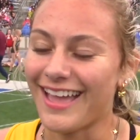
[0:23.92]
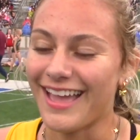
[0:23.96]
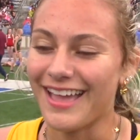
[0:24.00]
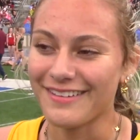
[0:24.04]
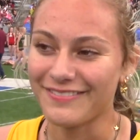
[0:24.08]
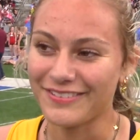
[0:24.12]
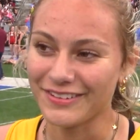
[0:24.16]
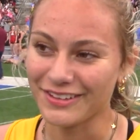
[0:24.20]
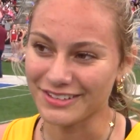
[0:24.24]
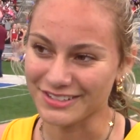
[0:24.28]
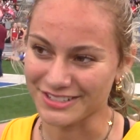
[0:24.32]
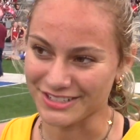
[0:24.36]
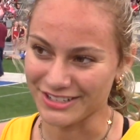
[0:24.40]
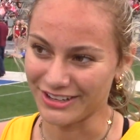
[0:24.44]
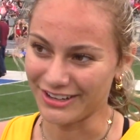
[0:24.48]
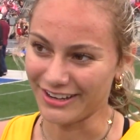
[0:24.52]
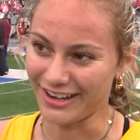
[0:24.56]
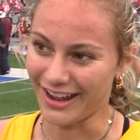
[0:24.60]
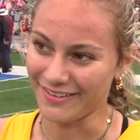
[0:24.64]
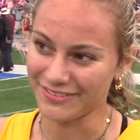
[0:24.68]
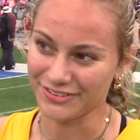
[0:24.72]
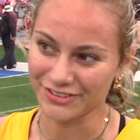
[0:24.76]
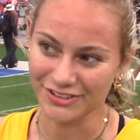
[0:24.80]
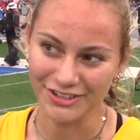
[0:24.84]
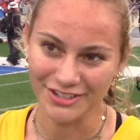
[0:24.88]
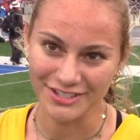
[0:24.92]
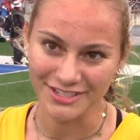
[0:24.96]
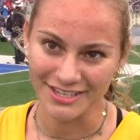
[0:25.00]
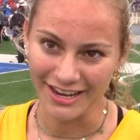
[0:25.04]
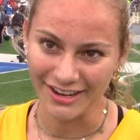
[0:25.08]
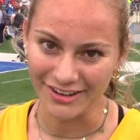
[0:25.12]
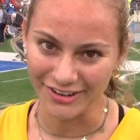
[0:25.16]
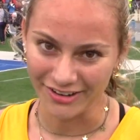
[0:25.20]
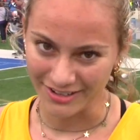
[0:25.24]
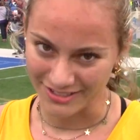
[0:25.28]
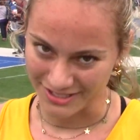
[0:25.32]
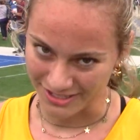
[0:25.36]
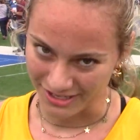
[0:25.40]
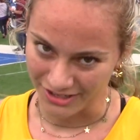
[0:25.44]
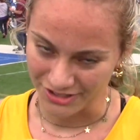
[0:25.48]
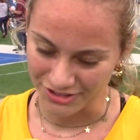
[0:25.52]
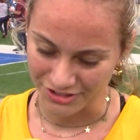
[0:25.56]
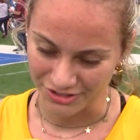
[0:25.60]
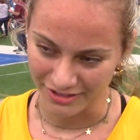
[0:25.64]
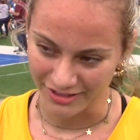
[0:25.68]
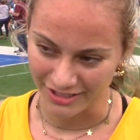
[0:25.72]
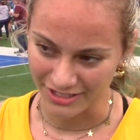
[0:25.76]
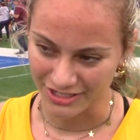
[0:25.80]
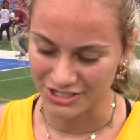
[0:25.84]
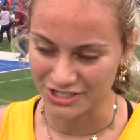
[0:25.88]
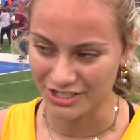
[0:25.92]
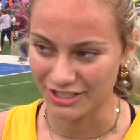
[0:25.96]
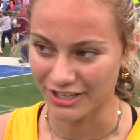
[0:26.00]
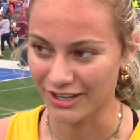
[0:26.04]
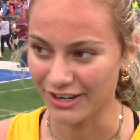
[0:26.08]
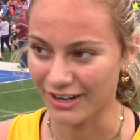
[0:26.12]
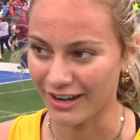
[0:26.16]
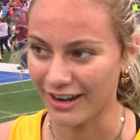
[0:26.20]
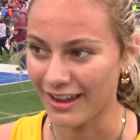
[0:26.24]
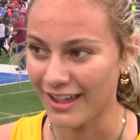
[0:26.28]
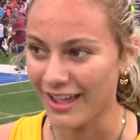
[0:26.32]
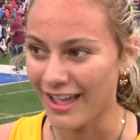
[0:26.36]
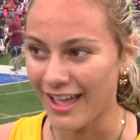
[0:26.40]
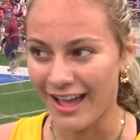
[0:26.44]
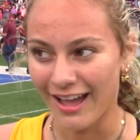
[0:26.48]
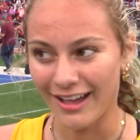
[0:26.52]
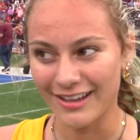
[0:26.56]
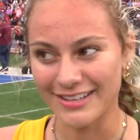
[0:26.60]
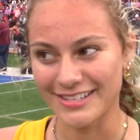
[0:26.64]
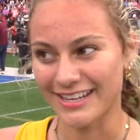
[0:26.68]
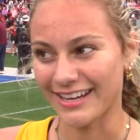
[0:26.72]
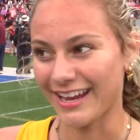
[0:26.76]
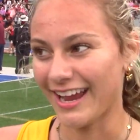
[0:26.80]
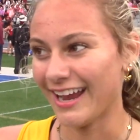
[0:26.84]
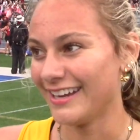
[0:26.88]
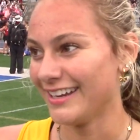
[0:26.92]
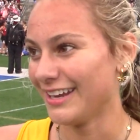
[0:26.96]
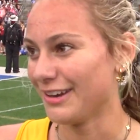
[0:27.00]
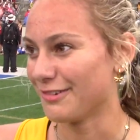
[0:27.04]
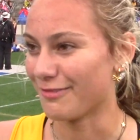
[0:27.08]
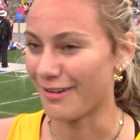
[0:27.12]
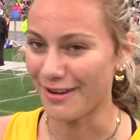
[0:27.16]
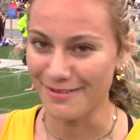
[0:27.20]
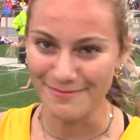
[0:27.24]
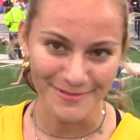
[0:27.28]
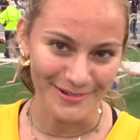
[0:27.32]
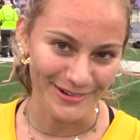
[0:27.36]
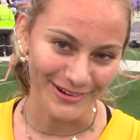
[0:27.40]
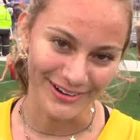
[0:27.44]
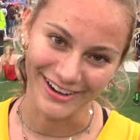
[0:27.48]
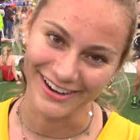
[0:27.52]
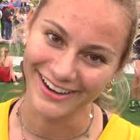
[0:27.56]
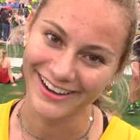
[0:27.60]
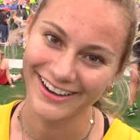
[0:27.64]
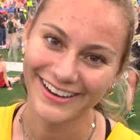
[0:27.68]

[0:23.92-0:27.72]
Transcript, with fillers: It feels good after state cross country this year. I was like, I need one more.